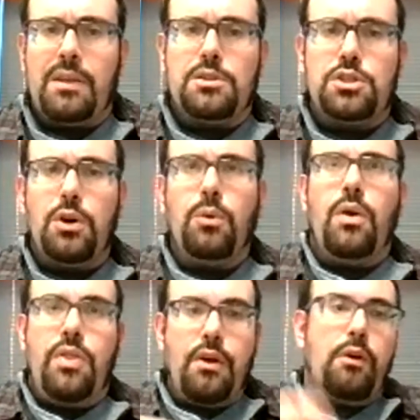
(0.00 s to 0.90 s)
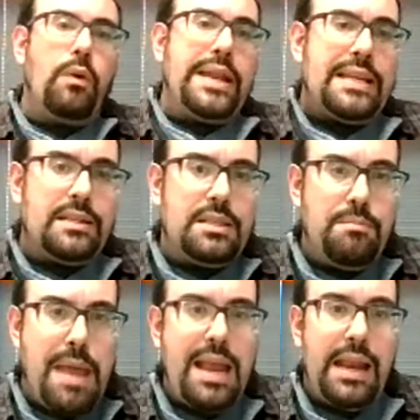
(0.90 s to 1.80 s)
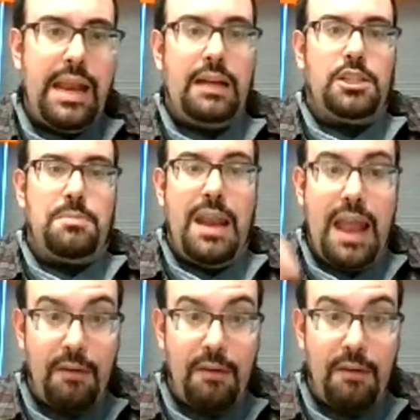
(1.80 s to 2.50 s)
So they're going to make an announcement